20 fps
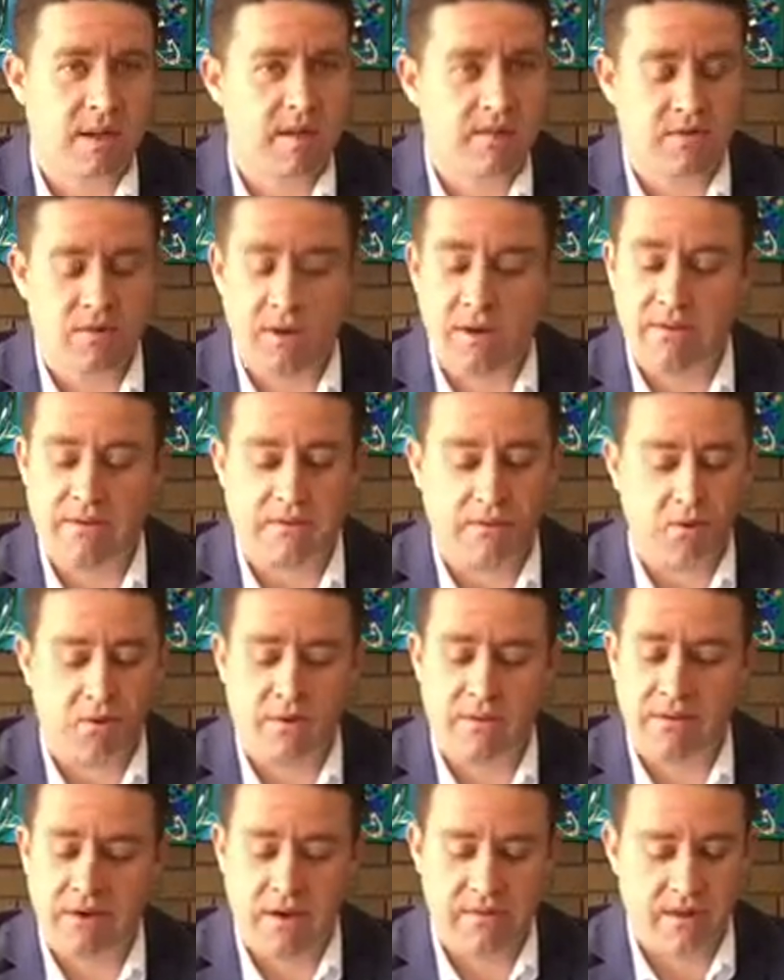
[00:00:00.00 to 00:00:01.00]
if you have 4 or
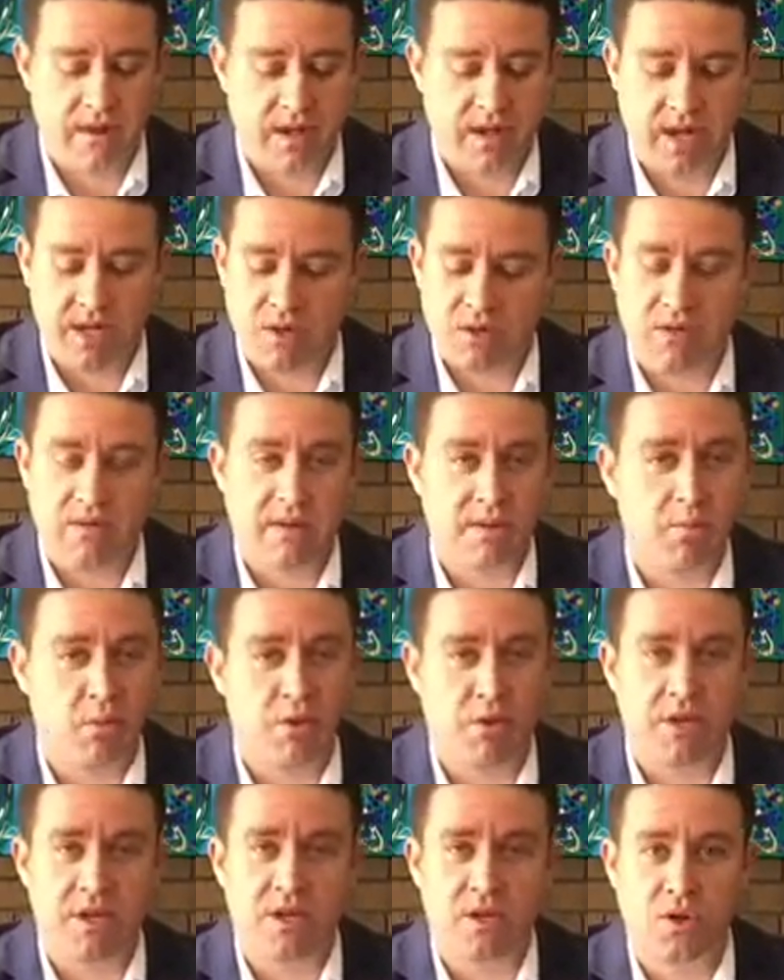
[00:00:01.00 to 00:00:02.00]
5 accounts or anything
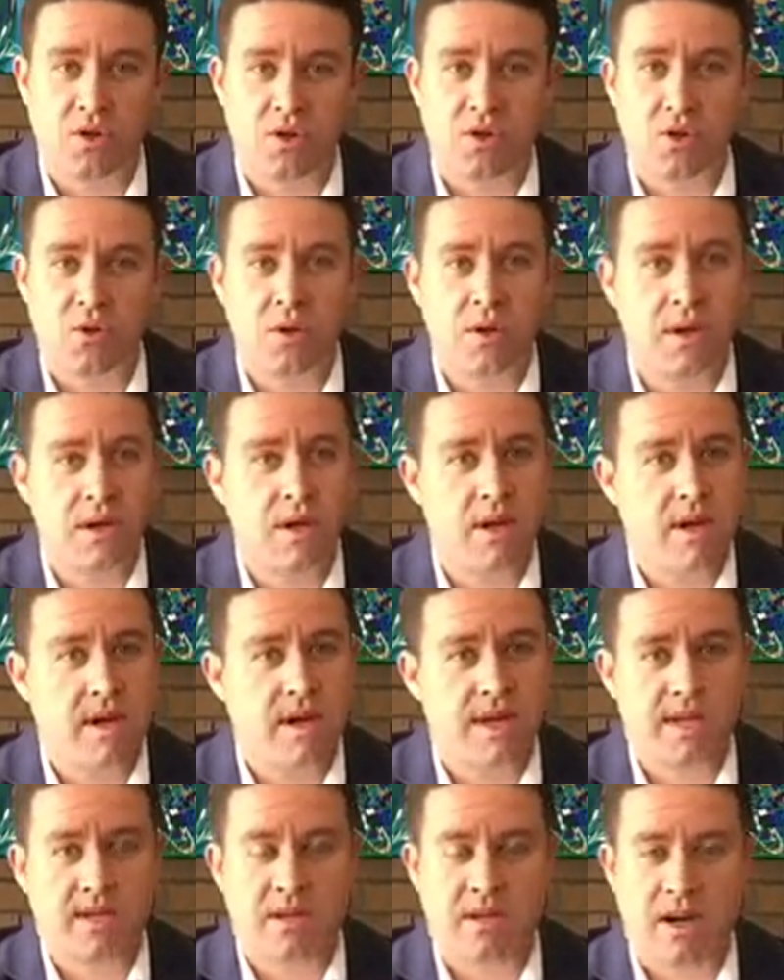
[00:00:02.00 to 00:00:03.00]
more than 2
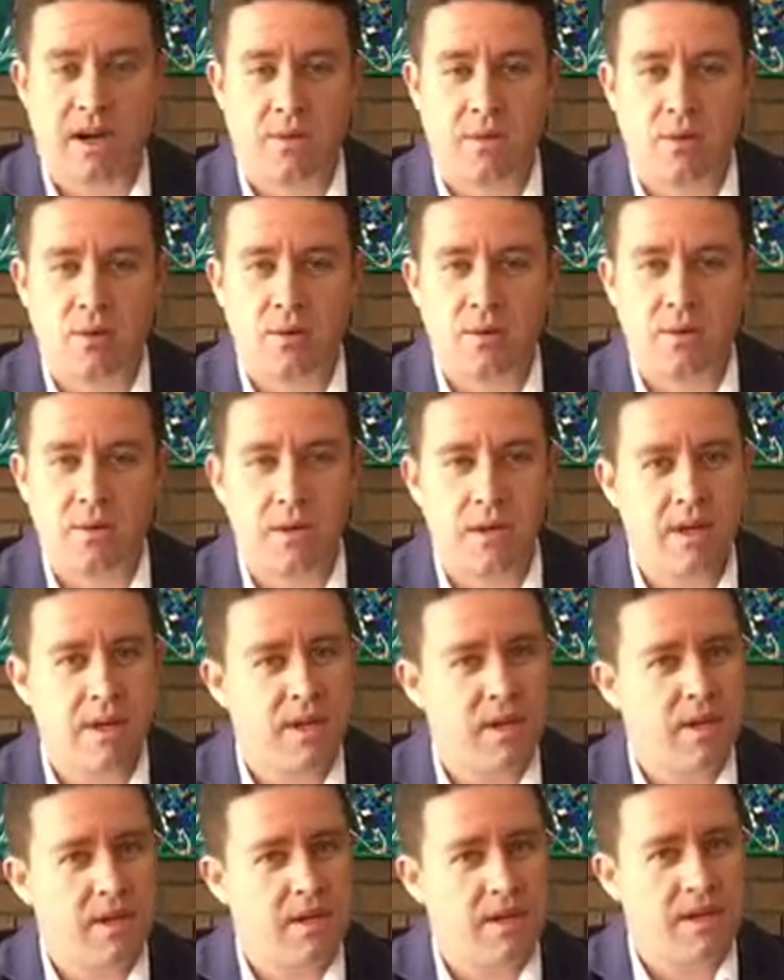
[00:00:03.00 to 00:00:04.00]
as a couple,
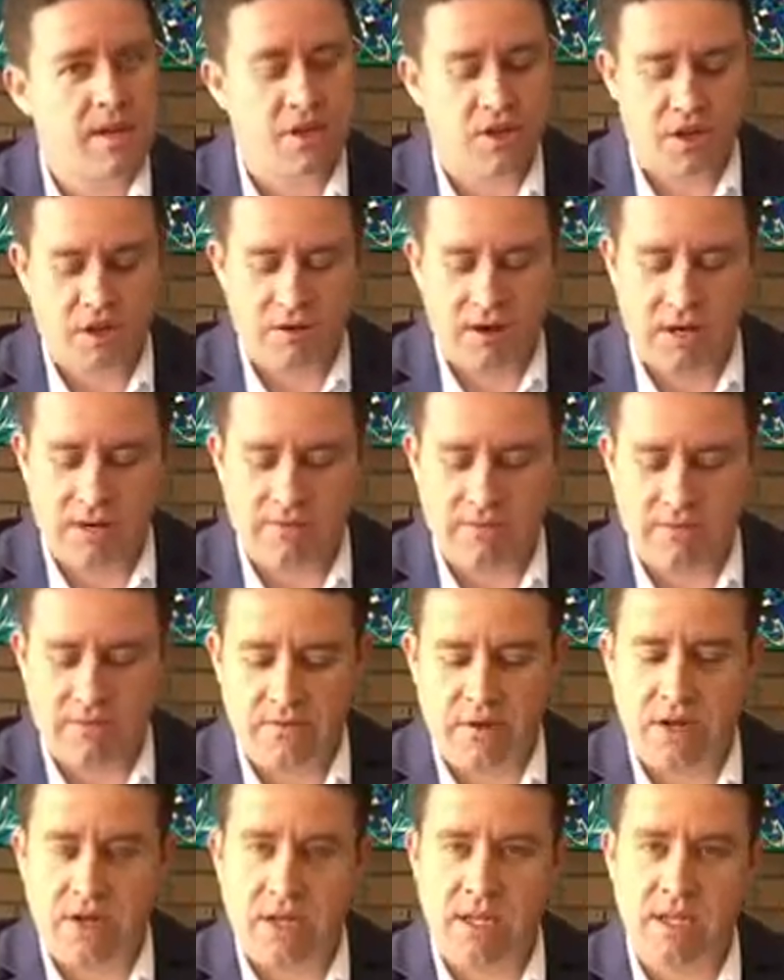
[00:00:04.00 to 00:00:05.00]
you're generating
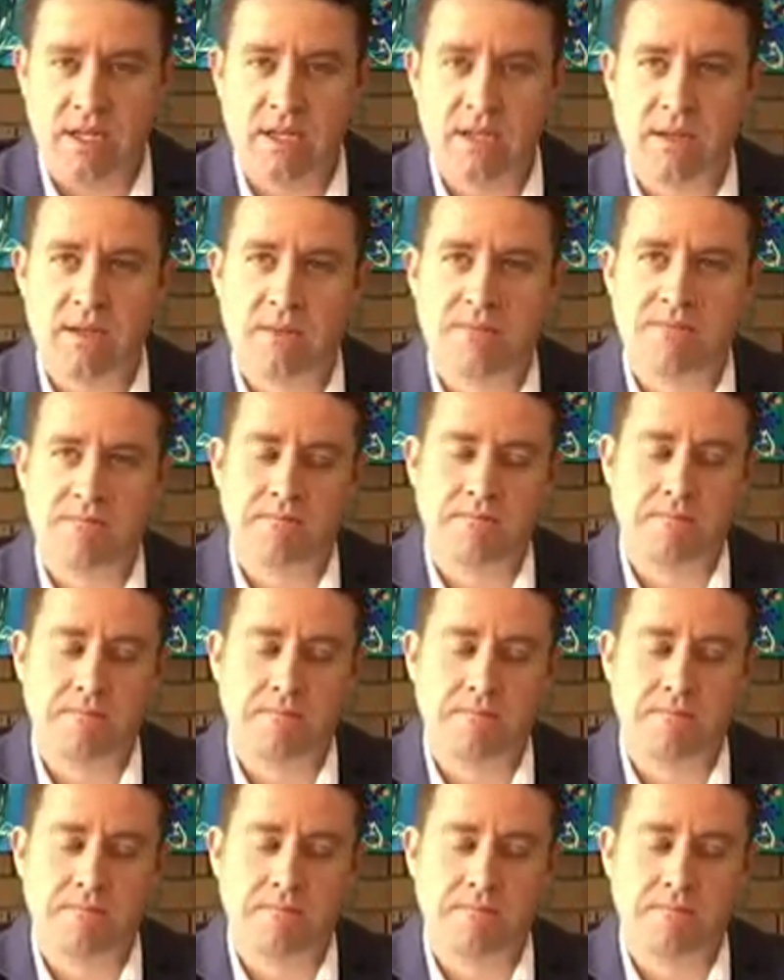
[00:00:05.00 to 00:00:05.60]
fees,